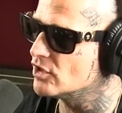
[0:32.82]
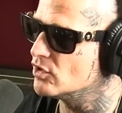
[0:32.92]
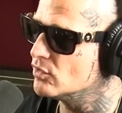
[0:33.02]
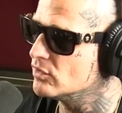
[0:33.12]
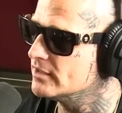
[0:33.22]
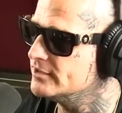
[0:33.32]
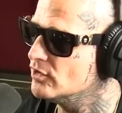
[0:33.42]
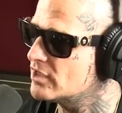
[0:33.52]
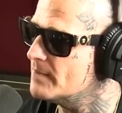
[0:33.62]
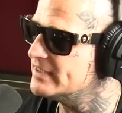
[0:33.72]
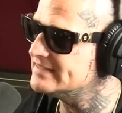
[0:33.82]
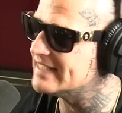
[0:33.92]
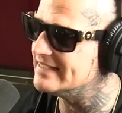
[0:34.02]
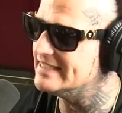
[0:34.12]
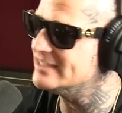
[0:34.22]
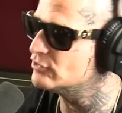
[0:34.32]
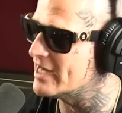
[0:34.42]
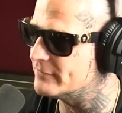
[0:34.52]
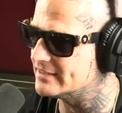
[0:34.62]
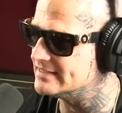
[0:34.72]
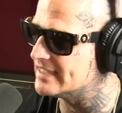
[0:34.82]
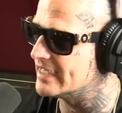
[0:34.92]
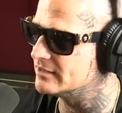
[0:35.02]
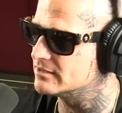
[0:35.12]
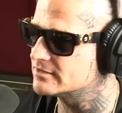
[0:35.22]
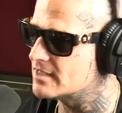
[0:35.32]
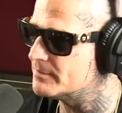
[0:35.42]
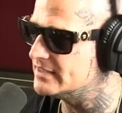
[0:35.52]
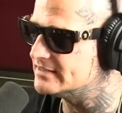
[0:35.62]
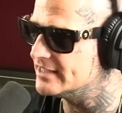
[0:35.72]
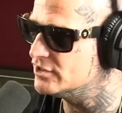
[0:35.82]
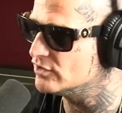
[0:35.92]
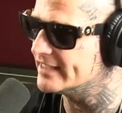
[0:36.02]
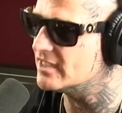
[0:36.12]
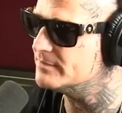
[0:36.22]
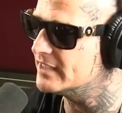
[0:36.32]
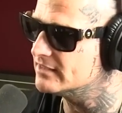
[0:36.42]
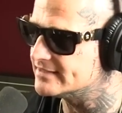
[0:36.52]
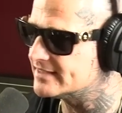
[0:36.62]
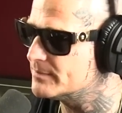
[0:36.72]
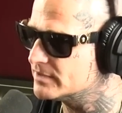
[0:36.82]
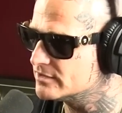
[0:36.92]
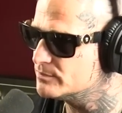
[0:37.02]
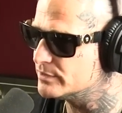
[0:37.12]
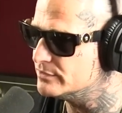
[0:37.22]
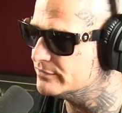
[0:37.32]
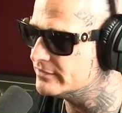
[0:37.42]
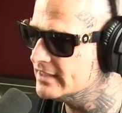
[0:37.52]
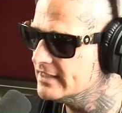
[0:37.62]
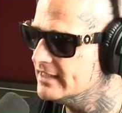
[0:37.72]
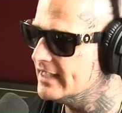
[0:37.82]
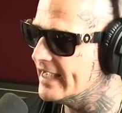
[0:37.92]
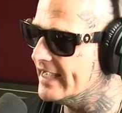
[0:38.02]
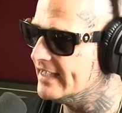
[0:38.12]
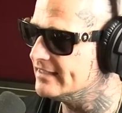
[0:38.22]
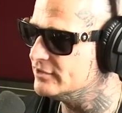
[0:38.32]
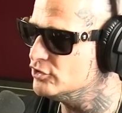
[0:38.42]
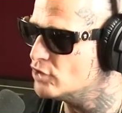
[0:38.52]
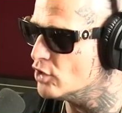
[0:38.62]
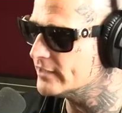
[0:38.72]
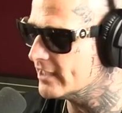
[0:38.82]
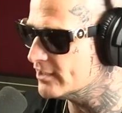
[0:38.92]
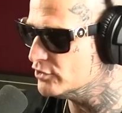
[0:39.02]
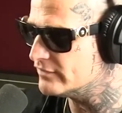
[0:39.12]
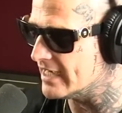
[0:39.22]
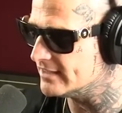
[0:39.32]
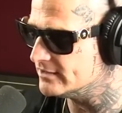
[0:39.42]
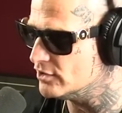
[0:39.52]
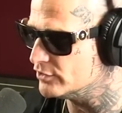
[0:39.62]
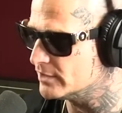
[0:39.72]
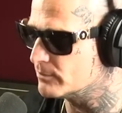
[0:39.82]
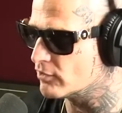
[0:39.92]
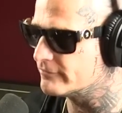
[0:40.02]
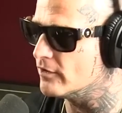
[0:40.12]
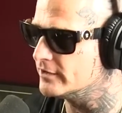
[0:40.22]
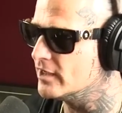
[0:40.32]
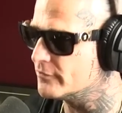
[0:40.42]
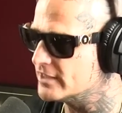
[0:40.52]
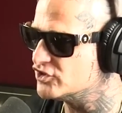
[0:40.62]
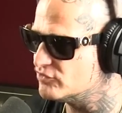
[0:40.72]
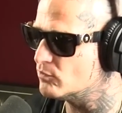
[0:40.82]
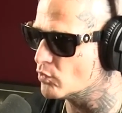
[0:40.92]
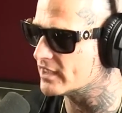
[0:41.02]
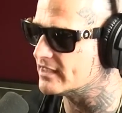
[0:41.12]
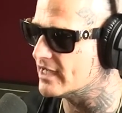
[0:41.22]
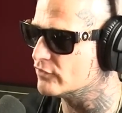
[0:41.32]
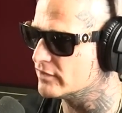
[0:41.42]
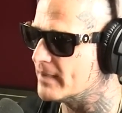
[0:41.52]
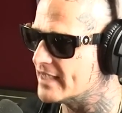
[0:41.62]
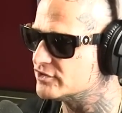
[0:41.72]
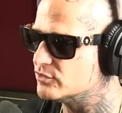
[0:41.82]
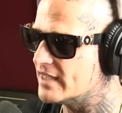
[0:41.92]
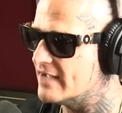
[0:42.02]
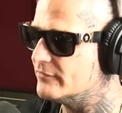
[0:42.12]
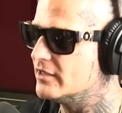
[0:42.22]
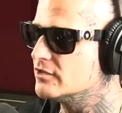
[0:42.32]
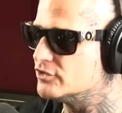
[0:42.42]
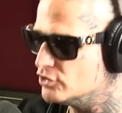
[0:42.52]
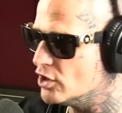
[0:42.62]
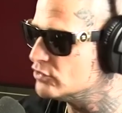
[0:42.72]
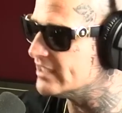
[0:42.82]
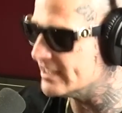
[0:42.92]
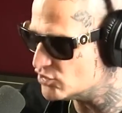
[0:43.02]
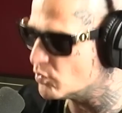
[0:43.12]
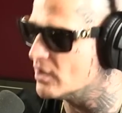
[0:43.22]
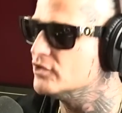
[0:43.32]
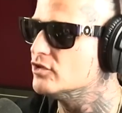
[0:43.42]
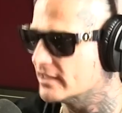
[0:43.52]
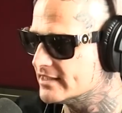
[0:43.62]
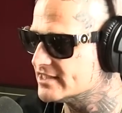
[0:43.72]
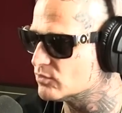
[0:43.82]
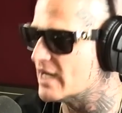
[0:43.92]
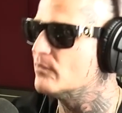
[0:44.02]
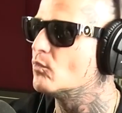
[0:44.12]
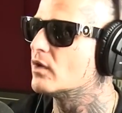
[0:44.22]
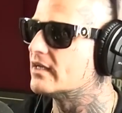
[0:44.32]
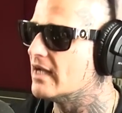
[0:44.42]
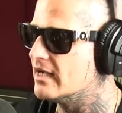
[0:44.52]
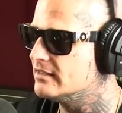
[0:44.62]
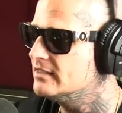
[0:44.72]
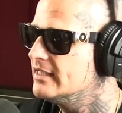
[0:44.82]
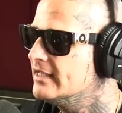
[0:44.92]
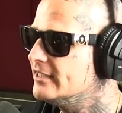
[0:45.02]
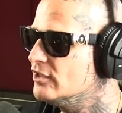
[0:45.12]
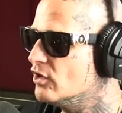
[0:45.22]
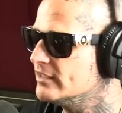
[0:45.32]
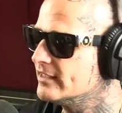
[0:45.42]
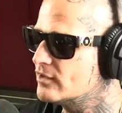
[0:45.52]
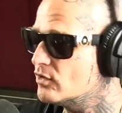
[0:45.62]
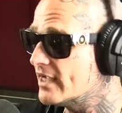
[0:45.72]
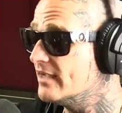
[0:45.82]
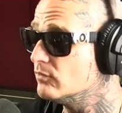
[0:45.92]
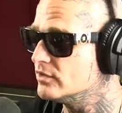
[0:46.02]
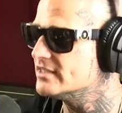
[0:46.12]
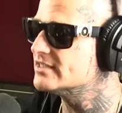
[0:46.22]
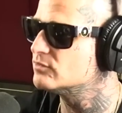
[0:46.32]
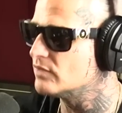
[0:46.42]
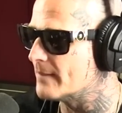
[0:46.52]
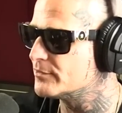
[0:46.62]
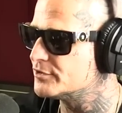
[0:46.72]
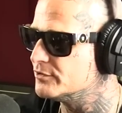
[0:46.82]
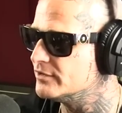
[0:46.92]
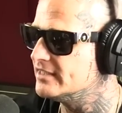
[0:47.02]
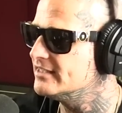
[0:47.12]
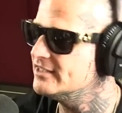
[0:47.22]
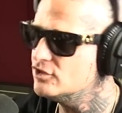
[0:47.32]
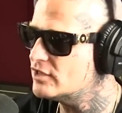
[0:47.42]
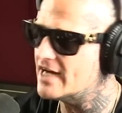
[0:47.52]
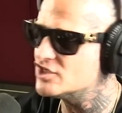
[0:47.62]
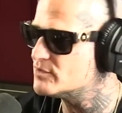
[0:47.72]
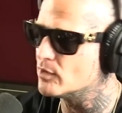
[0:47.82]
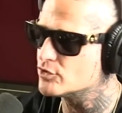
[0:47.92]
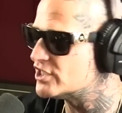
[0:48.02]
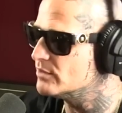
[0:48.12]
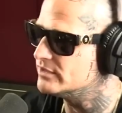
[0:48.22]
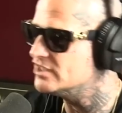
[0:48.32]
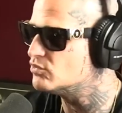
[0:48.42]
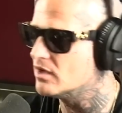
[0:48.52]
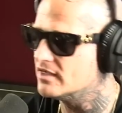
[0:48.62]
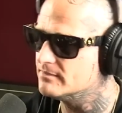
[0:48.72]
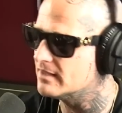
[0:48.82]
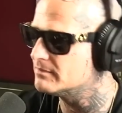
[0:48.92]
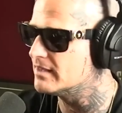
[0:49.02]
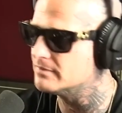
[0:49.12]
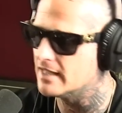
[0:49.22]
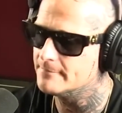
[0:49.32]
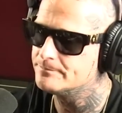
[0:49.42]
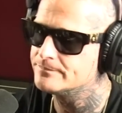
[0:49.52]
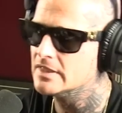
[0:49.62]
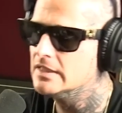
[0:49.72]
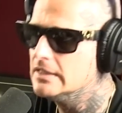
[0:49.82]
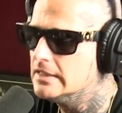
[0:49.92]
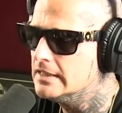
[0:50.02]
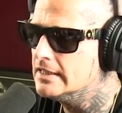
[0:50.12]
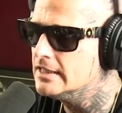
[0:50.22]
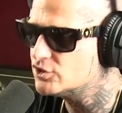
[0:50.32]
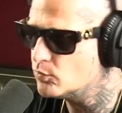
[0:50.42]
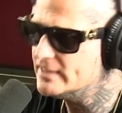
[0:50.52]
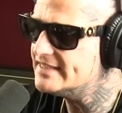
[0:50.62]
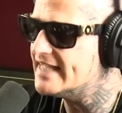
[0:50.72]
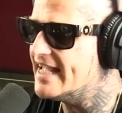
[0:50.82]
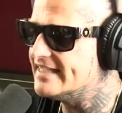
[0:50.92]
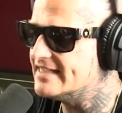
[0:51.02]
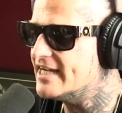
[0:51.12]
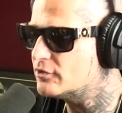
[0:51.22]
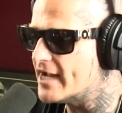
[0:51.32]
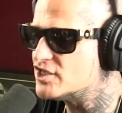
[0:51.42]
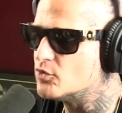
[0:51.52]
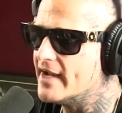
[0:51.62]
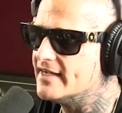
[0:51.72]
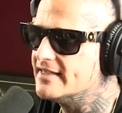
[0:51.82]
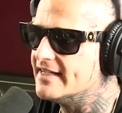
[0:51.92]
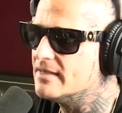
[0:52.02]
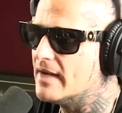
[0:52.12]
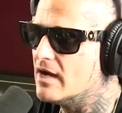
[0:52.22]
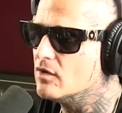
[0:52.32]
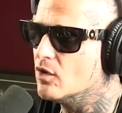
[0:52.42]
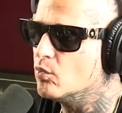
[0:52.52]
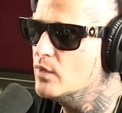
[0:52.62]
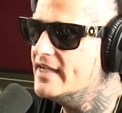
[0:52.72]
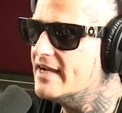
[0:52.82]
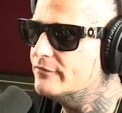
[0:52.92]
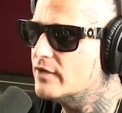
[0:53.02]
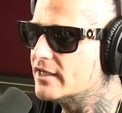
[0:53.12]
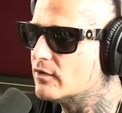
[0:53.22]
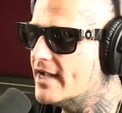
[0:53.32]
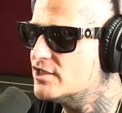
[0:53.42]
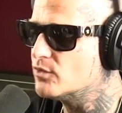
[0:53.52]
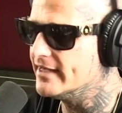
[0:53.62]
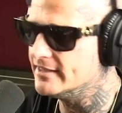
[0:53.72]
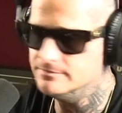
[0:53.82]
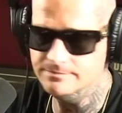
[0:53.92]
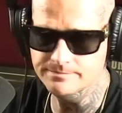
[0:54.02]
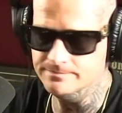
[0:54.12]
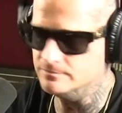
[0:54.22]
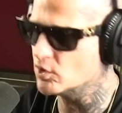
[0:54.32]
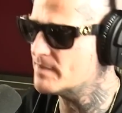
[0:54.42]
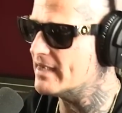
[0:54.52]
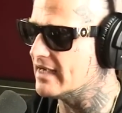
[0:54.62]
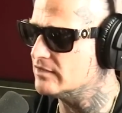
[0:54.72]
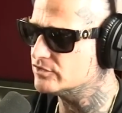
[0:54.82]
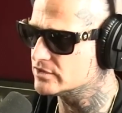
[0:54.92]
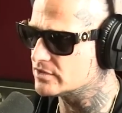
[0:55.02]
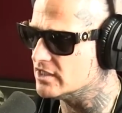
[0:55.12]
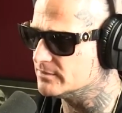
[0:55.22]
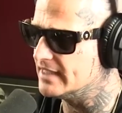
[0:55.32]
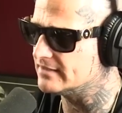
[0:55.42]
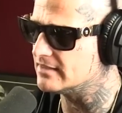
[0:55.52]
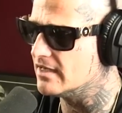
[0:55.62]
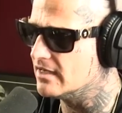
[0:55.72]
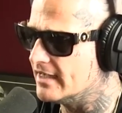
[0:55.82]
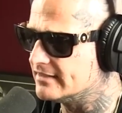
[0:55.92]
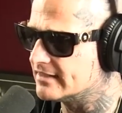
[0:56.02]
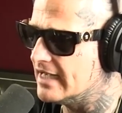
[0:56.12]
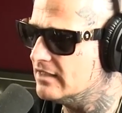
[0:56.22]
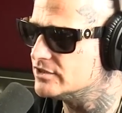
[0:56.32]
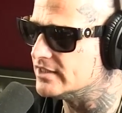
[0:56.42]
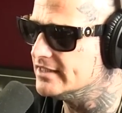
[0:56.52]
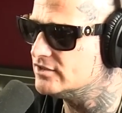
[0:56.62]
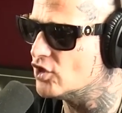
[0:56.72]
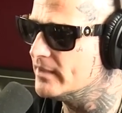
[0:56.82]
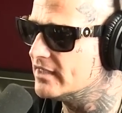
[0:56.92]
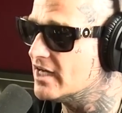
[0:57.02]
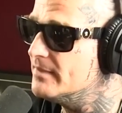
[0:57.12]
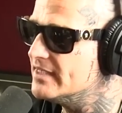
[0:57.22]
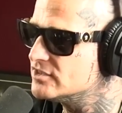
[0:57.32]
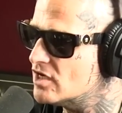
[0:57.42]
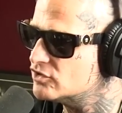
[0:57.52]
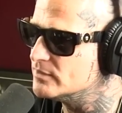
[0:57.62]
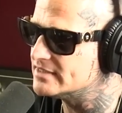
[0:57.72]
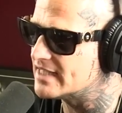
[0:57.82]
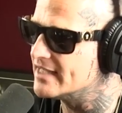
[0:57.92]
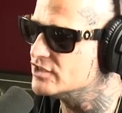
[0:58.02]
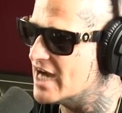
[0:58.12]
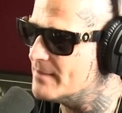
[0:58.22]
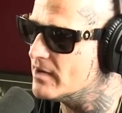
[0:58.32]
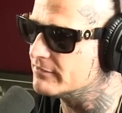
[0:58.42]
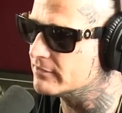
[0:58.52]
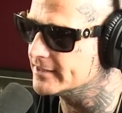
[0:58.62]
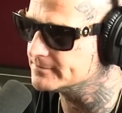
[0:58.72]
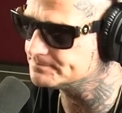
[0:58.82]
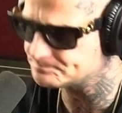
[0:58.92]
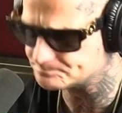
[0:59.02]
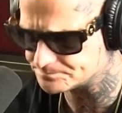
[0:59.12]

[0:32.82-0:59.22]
So, you know, companies that need graphic designers, companies that, you know, they come there, they set up a little booth. And you go there and you got, you know, your portfolio, things you've been working on over the past 2.5 years. And you go to each one. You're like, this is what I've been working on. You know, and they're like, okay, well, this is the opportunity. And then you kind of just bullshit with each one and blah, blah, blah. So we did that. And then I graduated. And about a week after I graduated, one of my counselors called me at the college. And he told me to come in and talk to him. He said I had a job offering